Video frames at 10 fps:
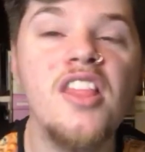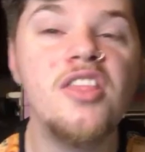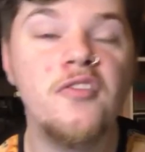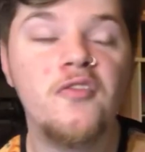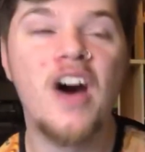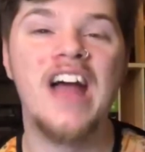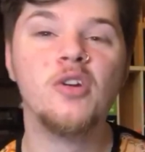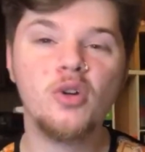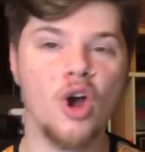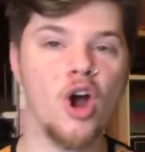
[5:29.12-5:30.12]
The
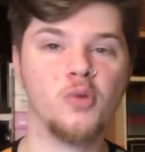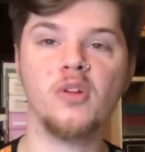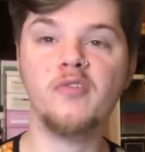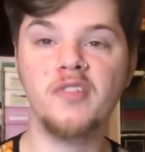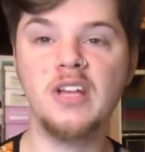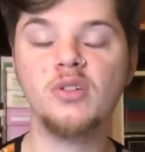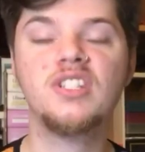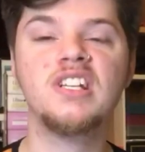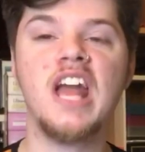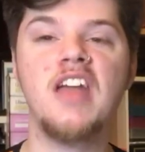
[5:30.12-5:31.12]
final card revealed
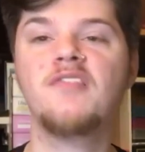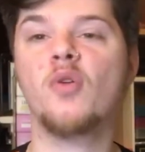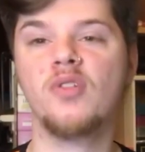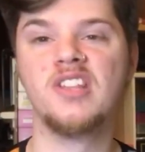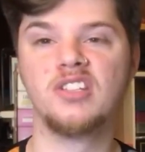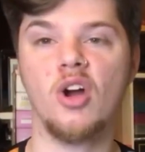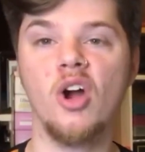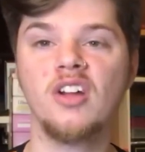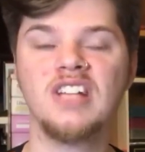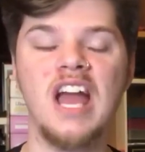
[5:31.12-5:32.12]
today for this
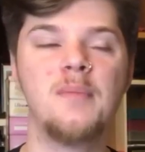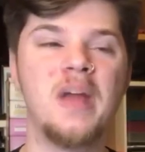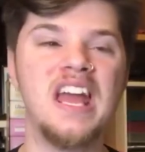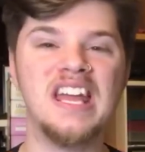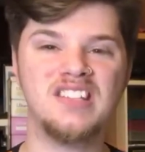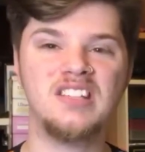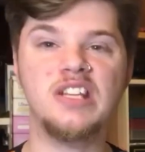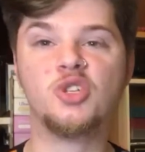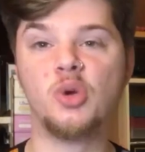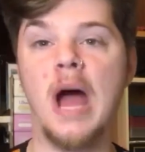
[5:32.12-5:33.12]
archetype is
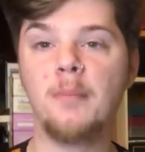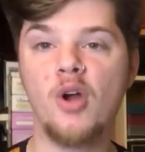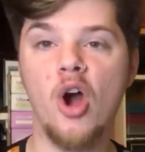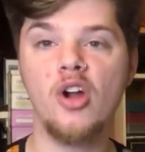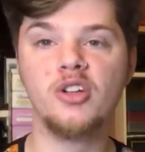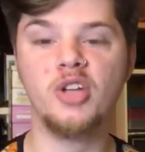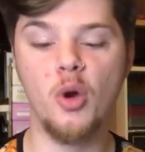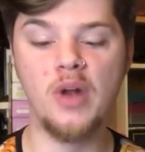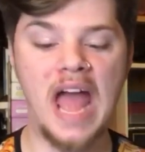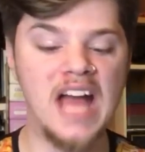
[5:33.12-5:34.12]
the trap card
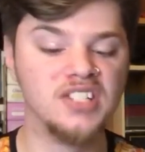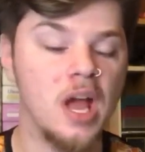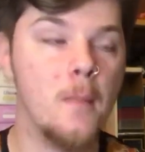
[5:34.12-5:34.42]
known as